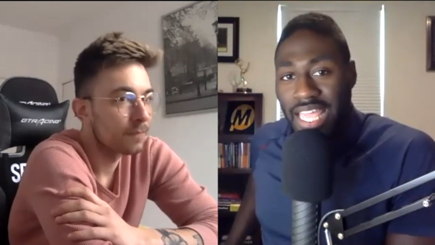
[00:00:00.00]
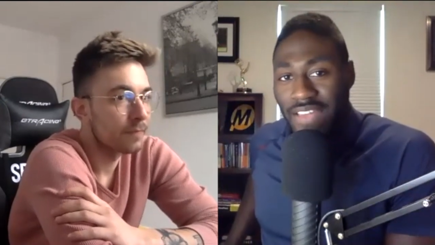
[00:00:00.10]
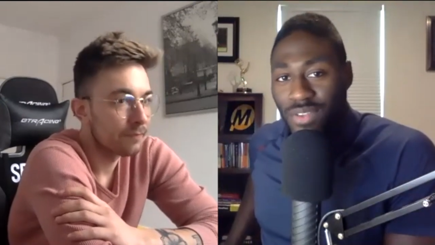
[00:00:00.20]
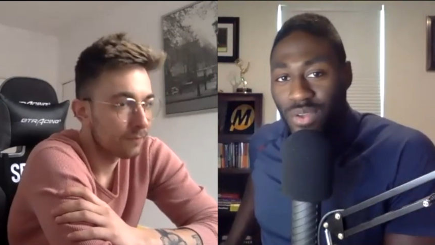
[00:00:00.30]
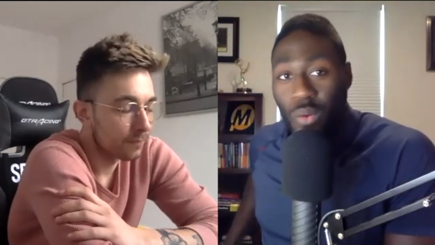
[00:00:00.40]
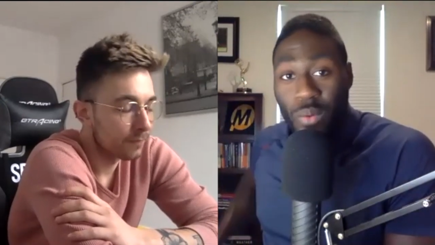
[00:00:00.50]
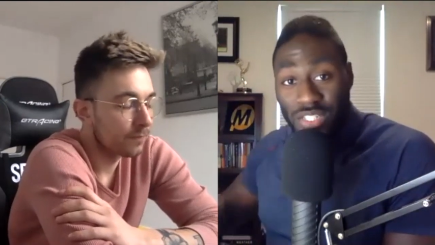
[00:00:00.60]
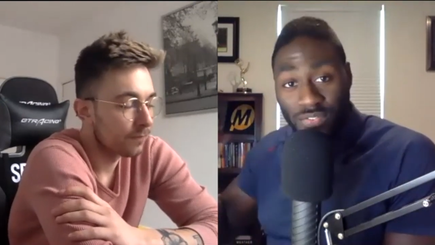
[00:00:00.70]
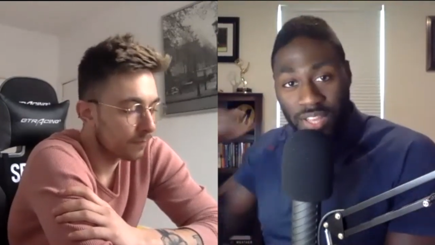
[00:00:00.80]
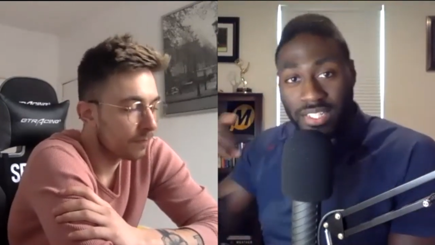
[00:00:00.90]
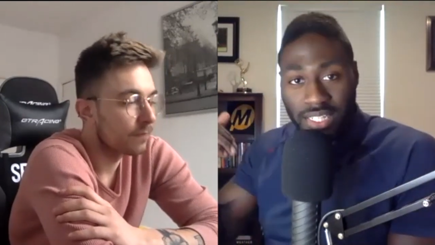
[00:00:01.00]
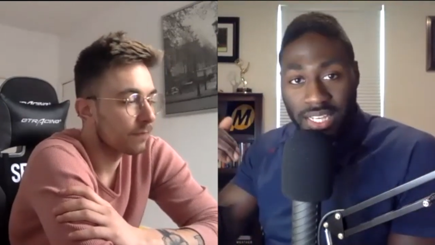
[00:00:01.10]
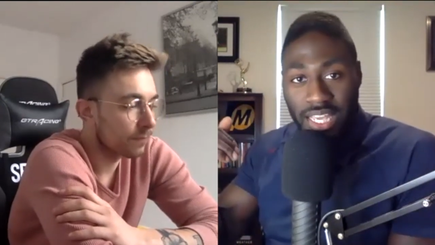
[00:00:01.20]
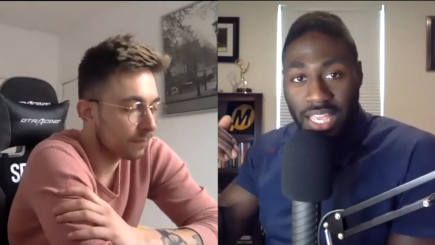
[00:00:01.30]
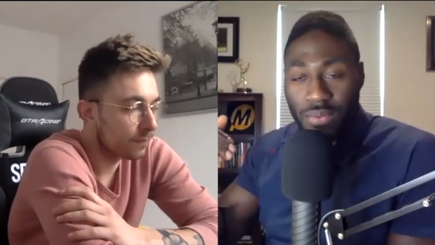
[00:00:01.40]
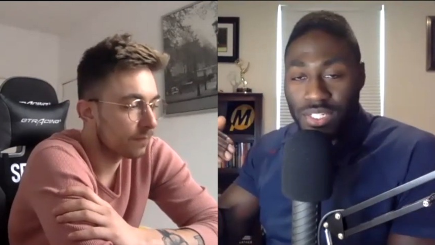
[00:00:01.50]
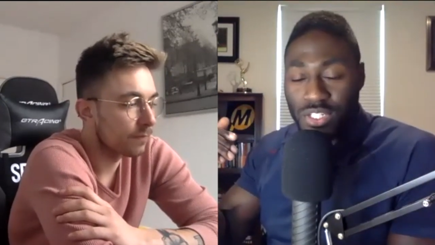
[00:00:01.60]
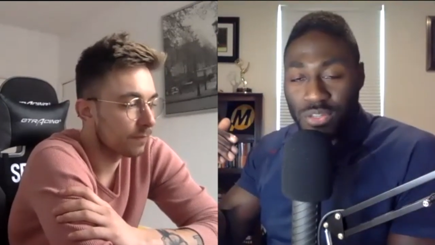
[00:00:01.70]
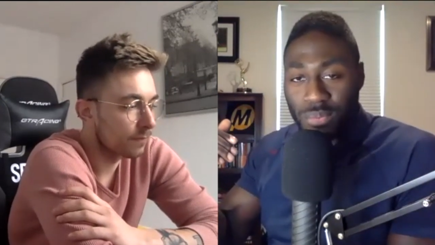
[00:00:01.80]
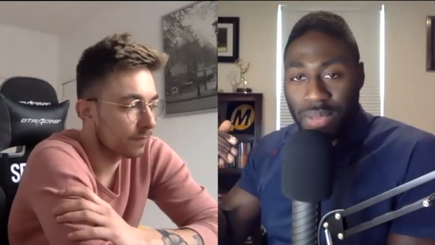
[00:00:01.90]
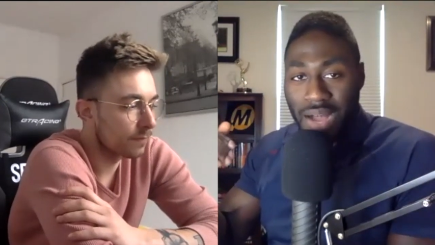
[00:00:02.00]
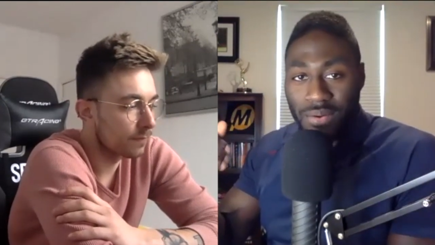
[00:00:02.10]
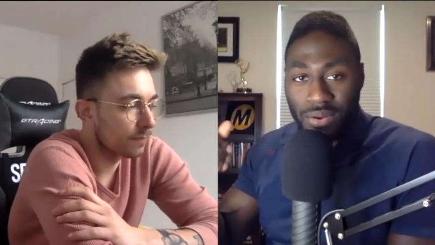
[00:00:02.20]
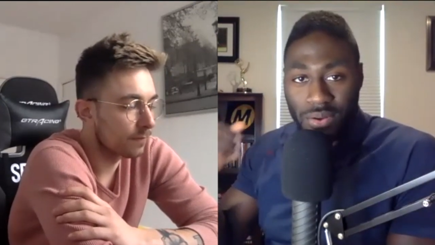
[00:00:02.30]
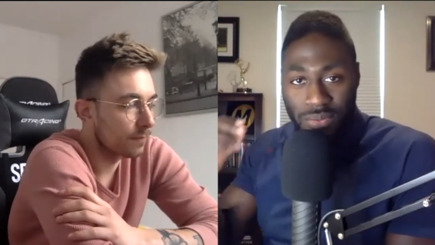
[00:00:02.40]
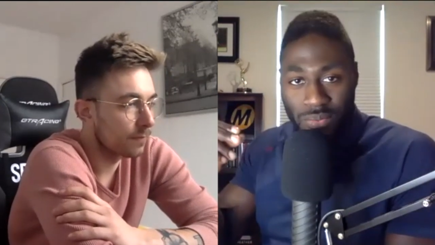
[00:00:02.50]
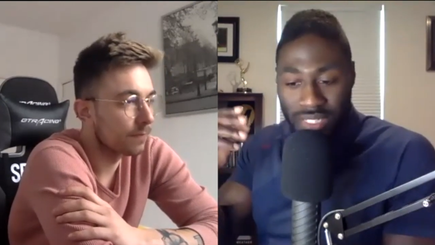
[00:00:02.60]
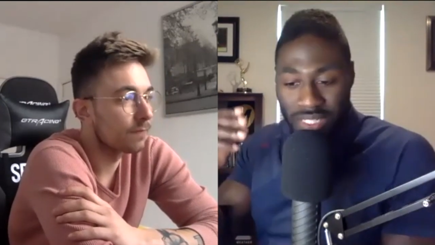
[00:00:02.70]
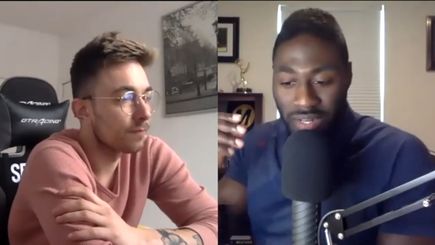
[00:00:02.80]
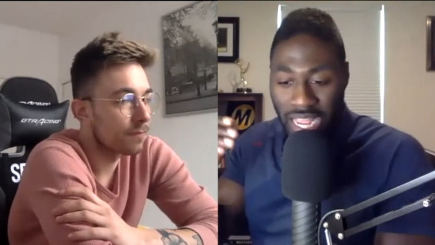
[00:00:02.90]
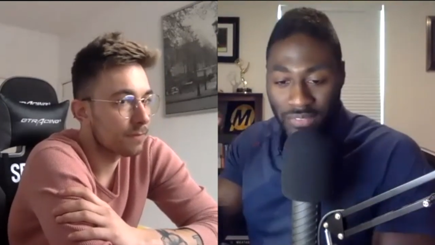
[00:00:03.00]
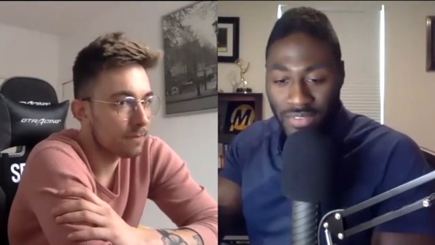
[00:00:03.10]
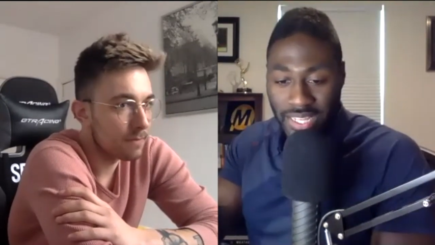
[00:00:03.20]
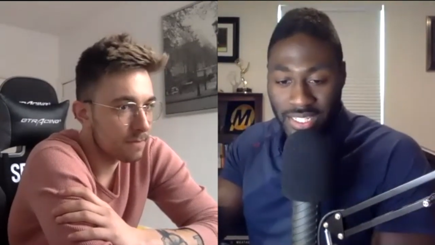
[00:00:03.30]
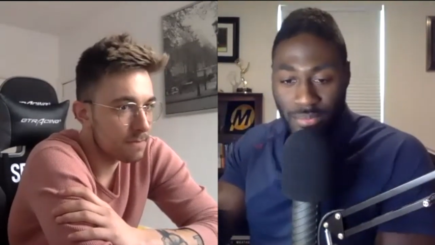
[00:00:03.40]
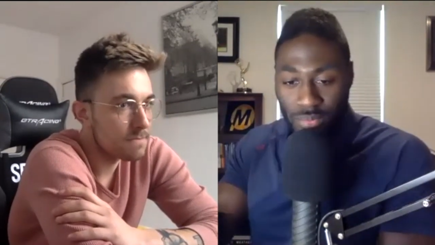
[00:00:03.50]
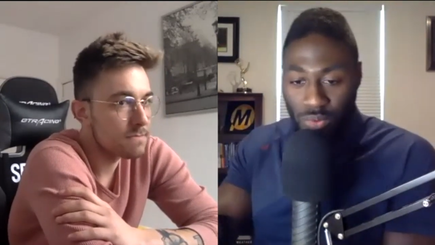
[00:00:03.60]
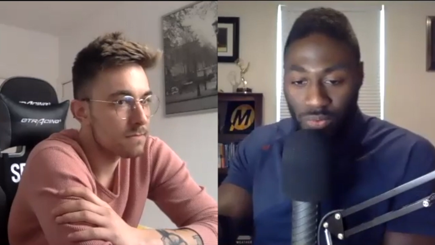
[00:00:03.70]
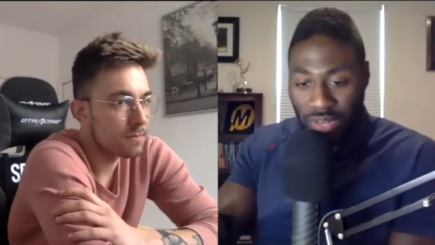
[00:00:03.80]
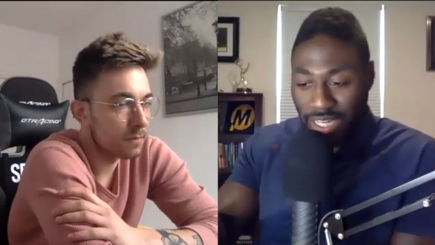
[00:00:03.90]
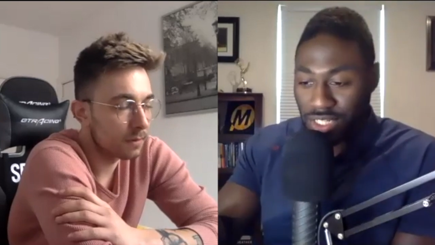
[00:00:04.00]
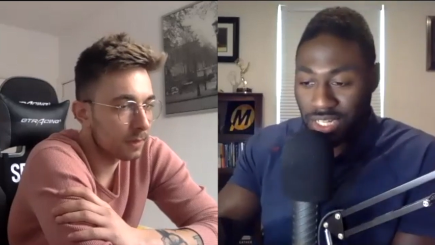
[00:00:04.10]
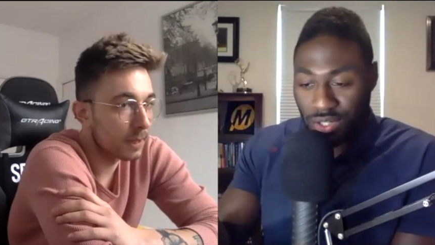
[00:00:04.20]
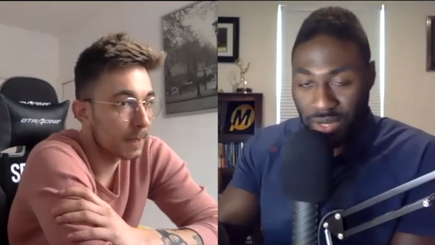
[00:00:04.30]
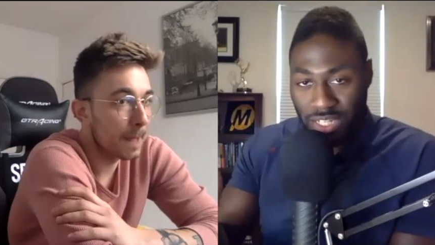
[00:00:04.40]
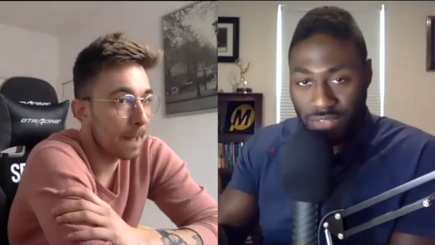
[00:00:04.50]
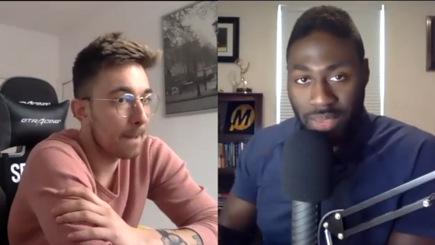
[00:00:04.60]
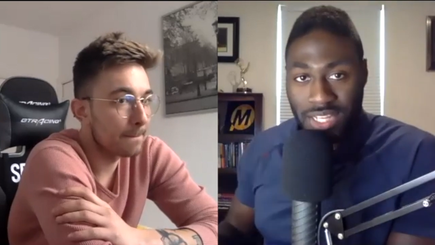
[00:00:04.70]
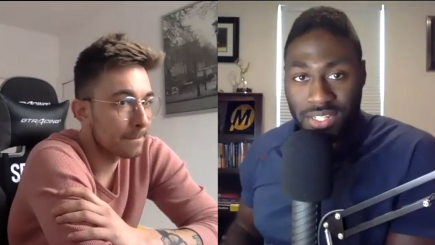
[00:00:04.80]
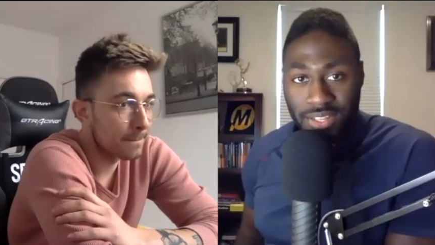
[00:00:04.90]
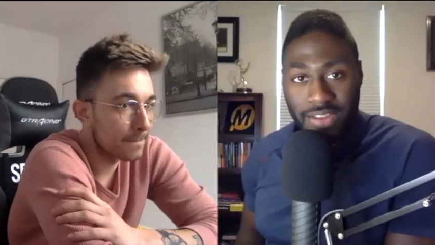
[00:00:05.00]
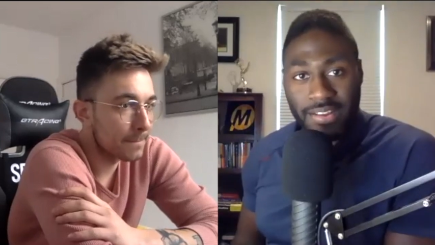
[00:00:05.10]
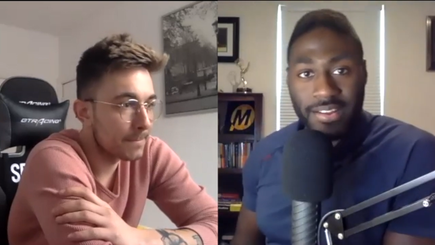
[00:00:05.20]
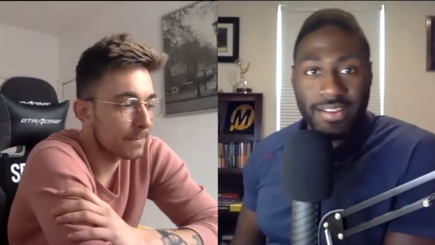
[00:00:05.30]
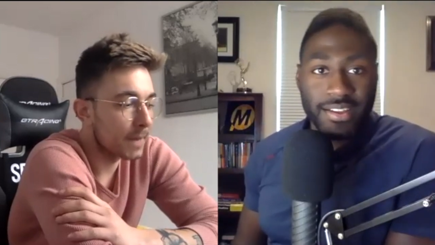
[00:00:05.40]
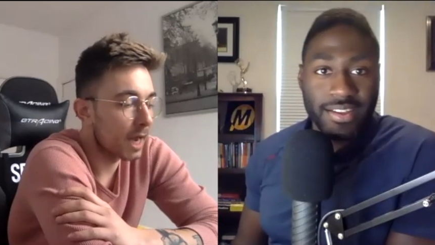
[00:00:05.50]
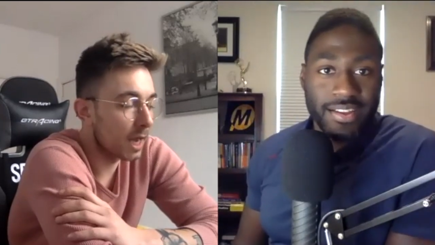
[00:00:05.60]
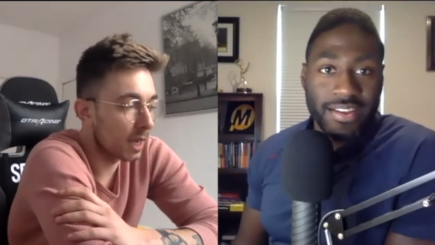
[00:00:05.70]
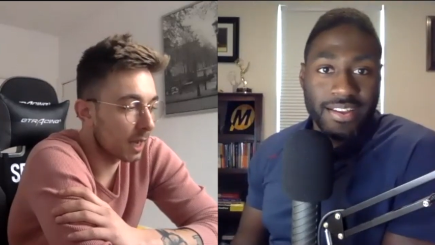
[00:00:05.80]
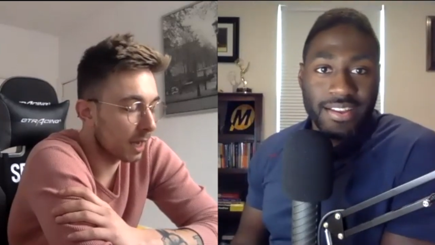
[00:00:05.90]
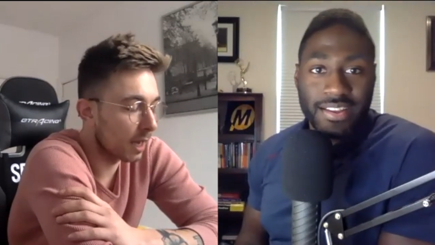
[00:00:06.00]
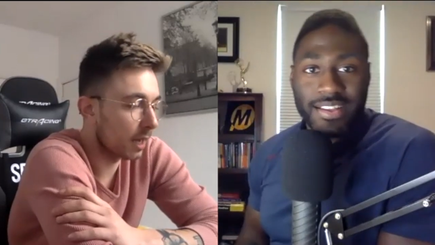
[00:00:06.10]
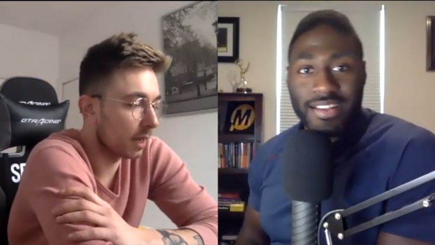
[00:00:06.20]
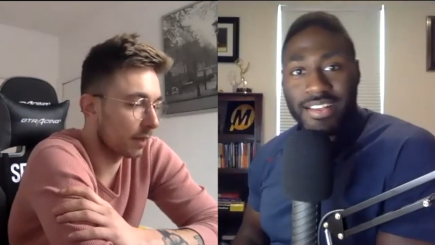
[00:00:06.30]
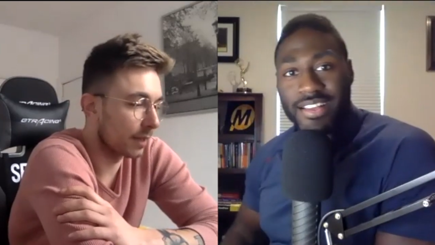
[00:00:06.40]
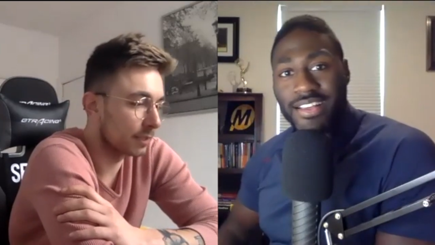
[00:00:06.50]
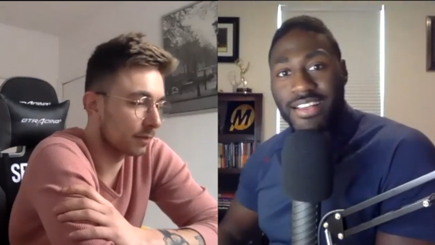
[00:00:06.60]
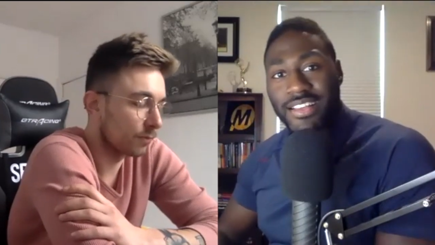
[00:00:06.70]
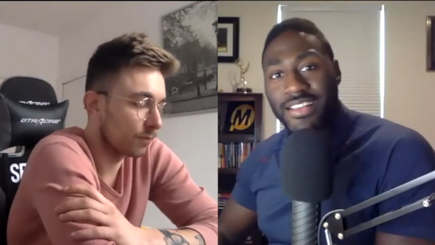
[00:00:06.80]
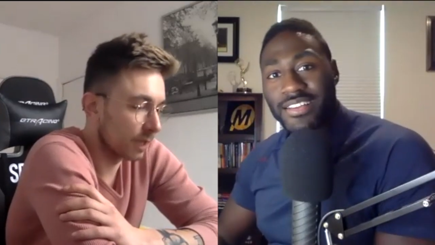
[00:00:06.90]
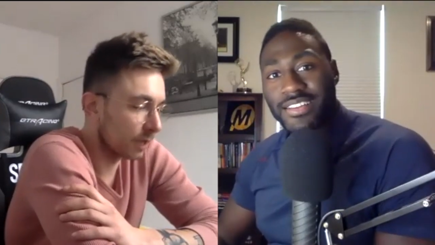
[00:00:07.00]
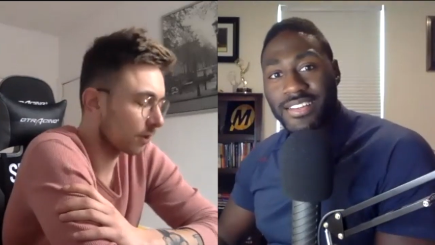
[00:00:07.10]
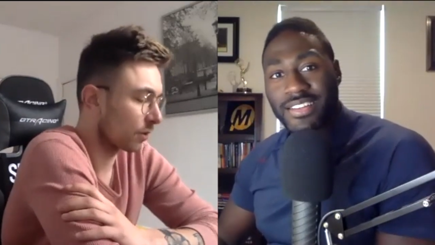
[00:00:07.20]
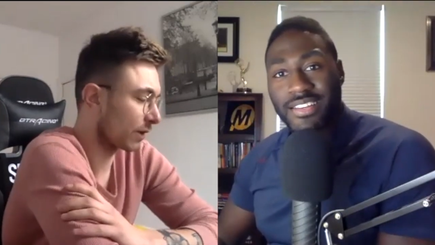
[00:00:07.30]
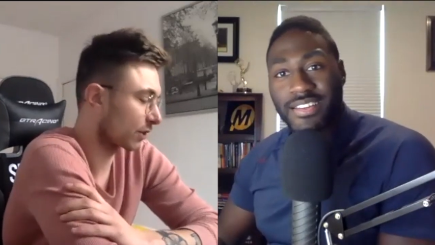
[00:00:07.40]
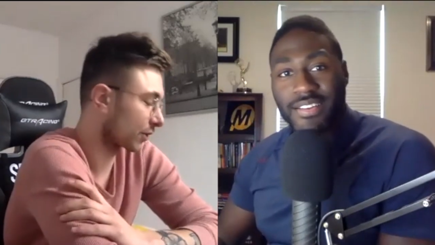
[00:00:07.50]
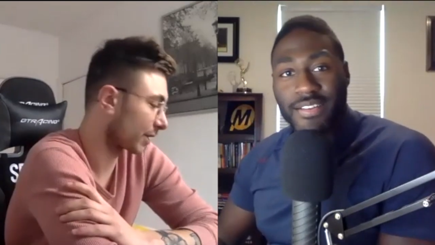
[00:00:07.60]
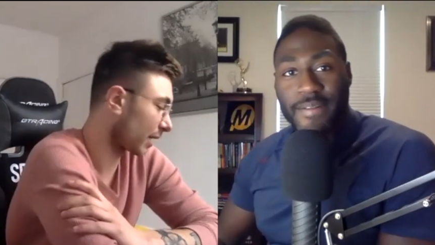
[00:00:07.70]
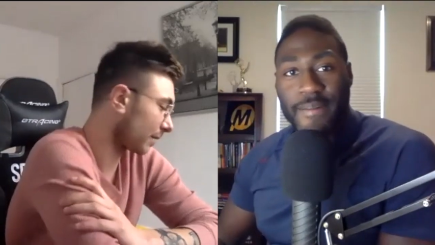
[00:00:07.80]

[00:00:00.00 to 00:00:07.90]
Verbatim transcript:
Speaker 1: Have you always felt it was a superpower, or was there kind of like some reflection and transformation there?
Speaker 2: Ah, that's a really good question.